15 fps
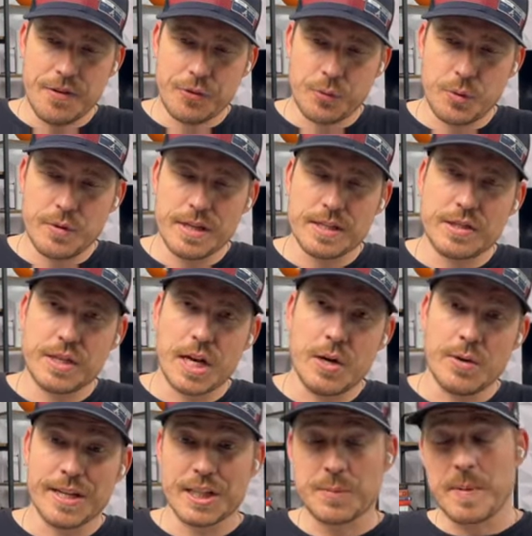through this
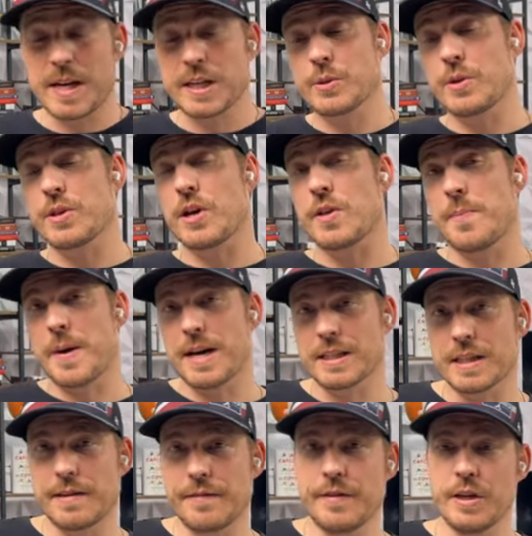zone, especially with all the
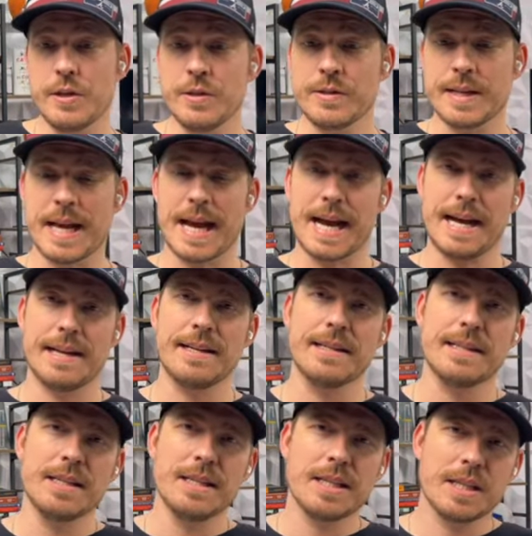positive news it had,
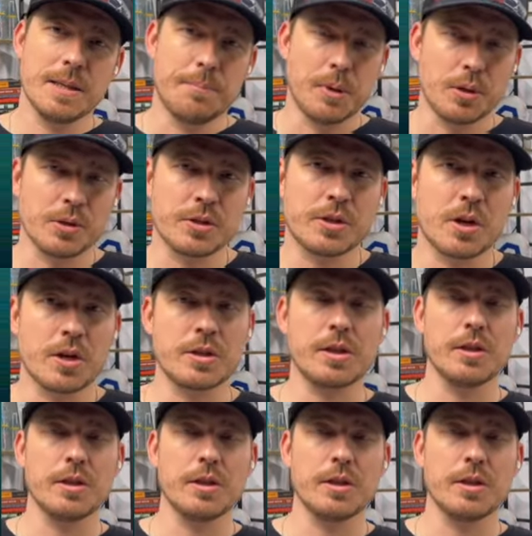the bulls start to